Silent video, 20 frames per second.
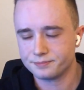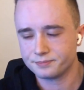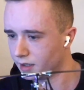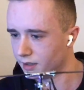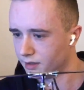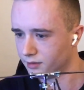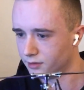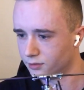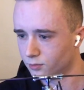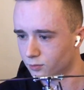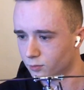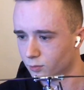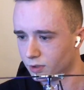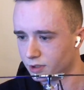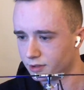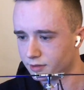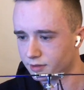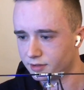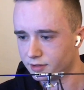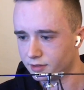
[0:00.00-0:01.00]
And
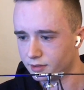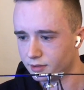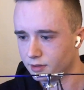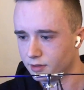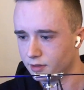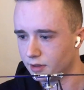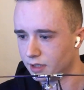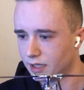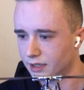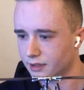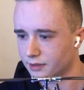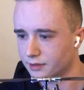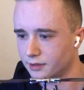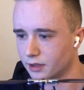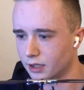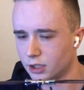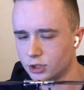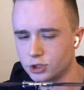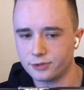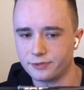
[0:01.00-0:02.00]
what like
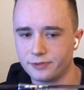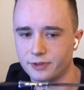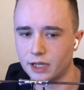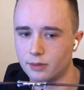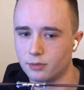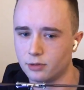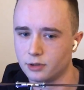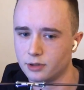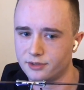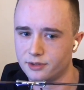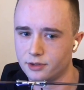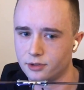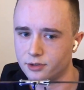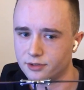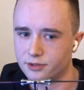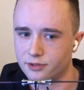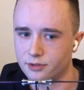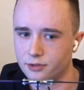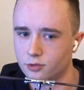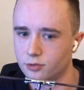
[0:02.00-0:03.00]
the larger flybarless
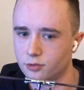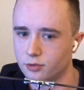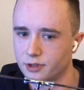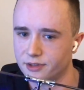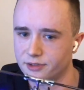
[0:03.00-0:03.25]
units do